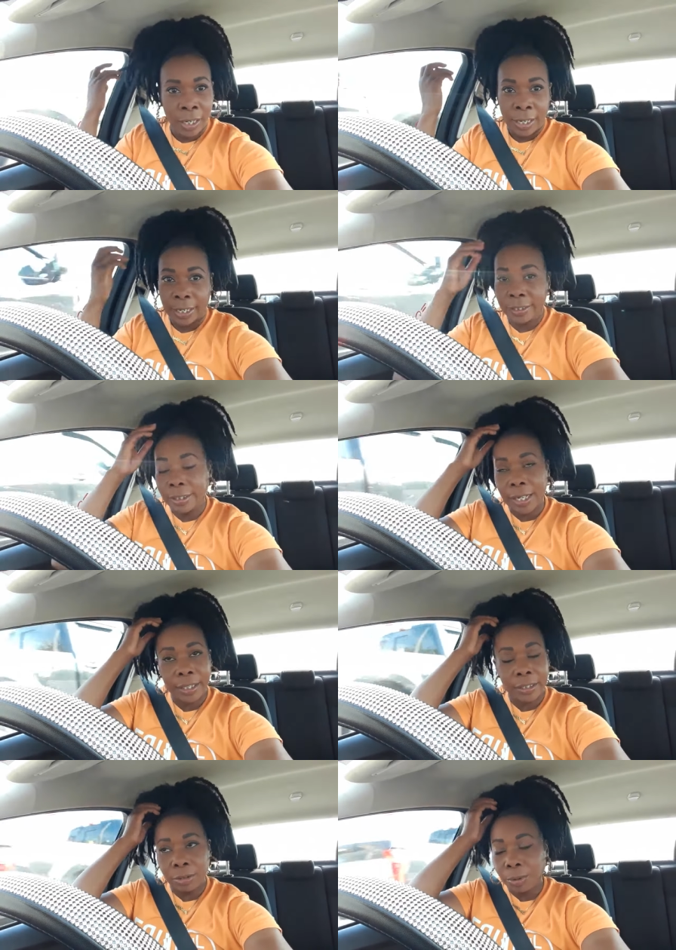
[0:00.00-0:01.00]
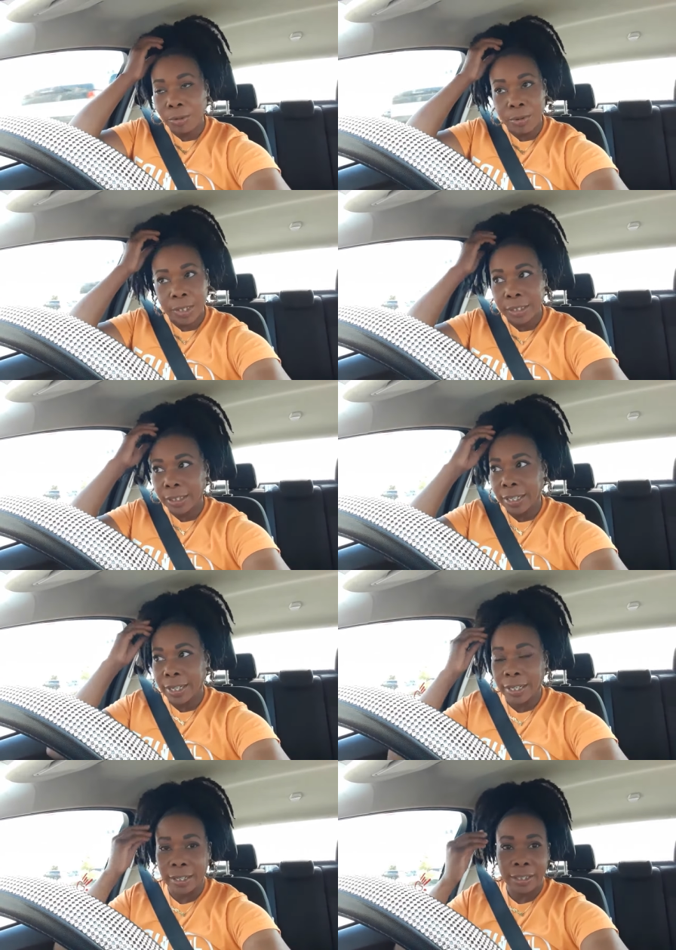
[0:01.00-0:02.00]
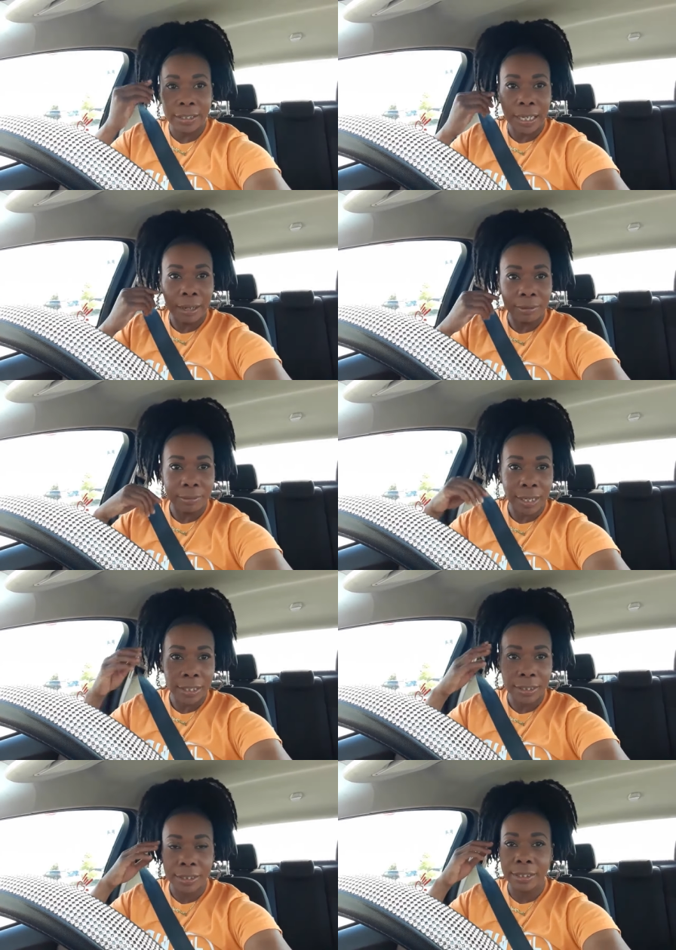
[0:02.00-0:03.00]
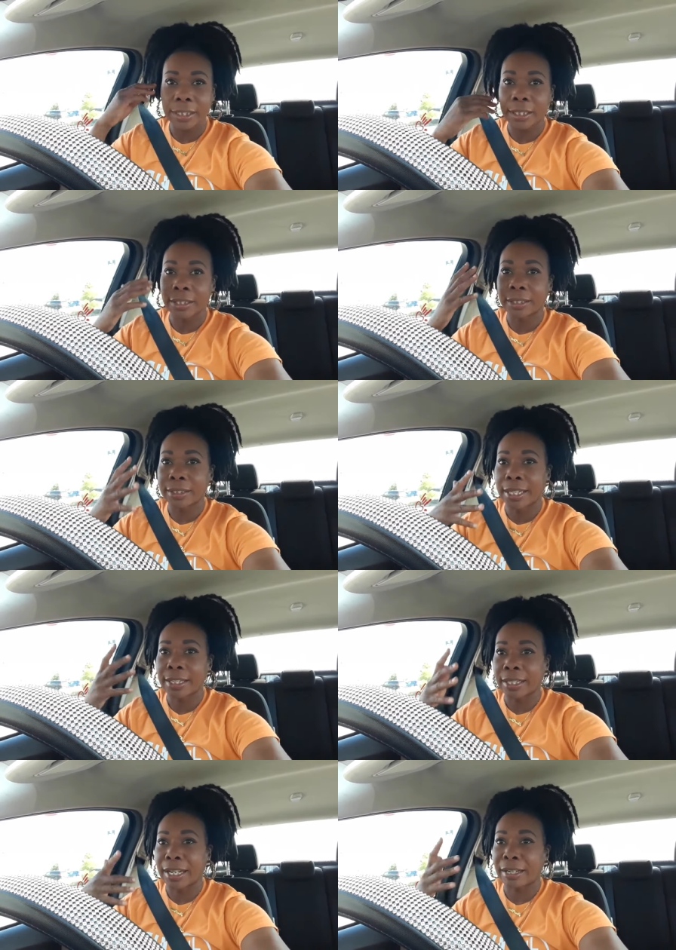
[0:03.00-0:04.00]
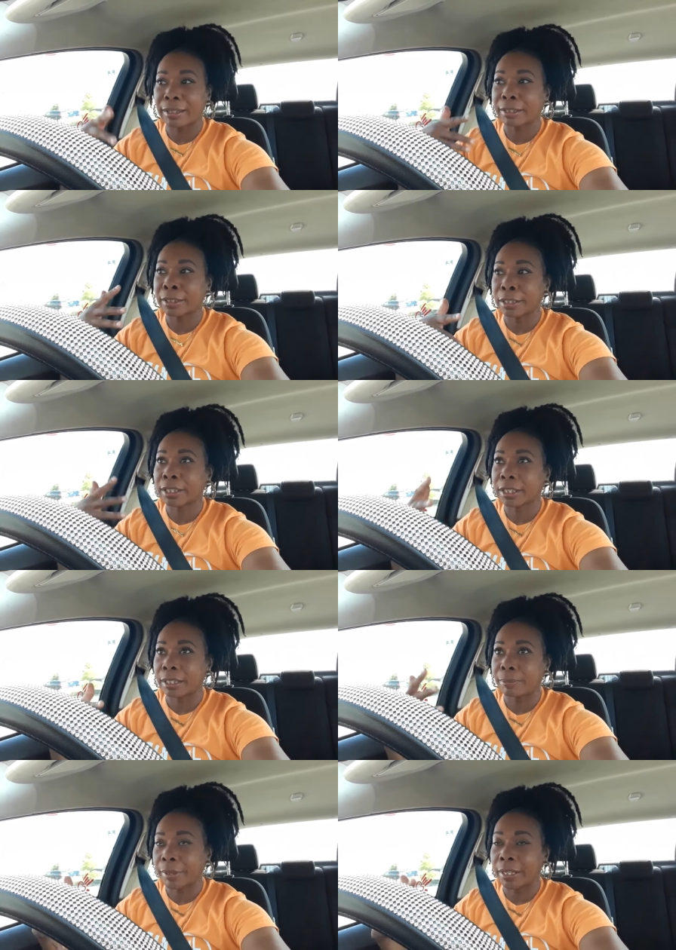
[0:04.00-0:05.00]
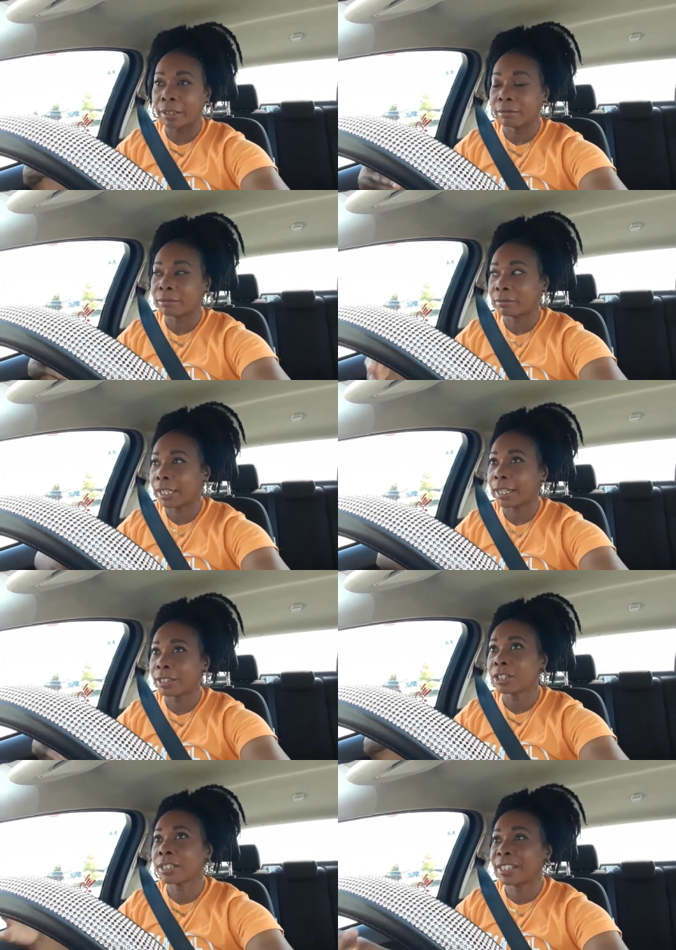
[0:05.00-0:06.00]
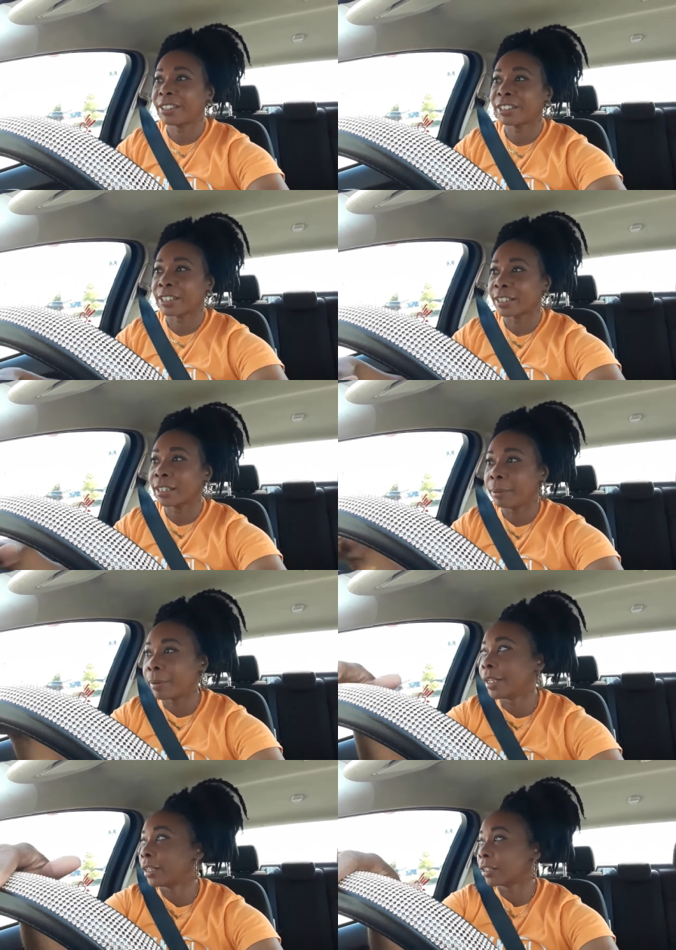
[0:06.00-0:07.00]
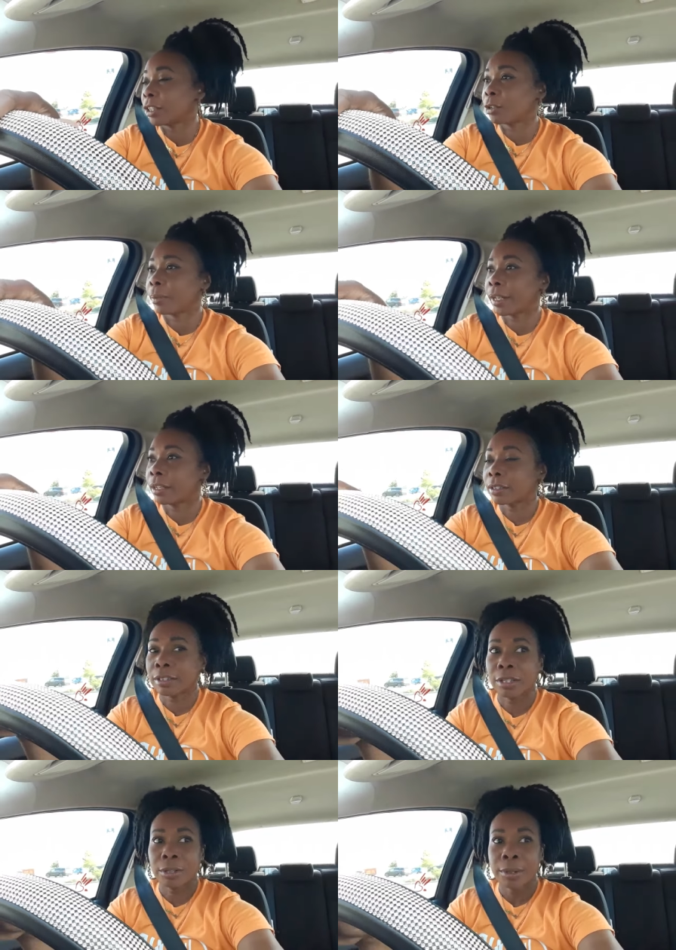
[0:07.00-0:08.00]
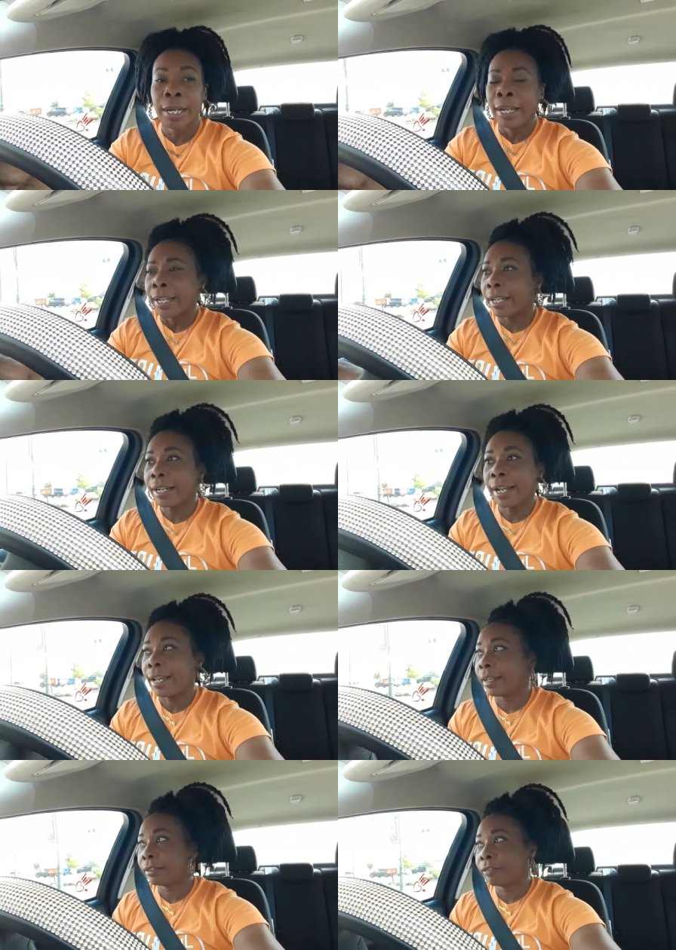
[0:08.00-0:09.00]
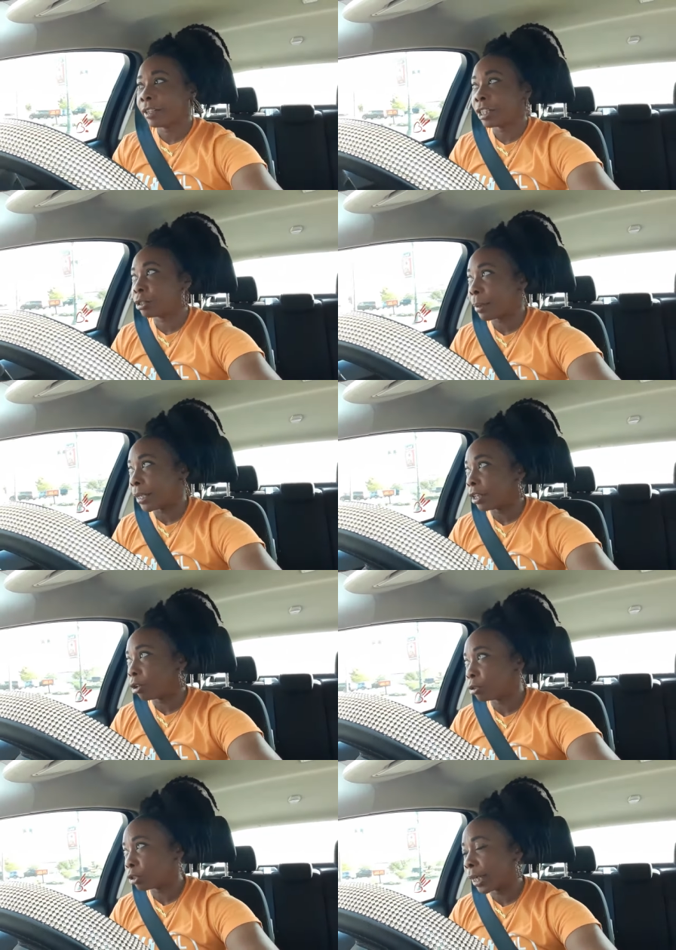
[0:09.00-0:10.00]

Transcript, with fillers: I did not get to record today because I, I just needed a day that I could sleep in. Like, I just needed to sleep in a little bit. So, and I hadn't finished my notes.